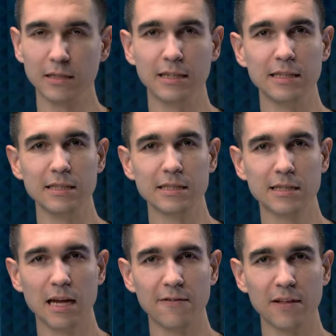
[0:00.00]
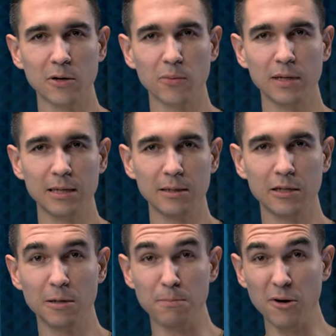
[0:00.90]
is kind of like a really
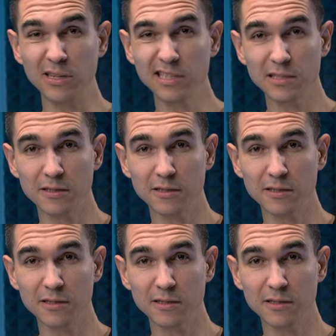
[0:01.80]
good bonus.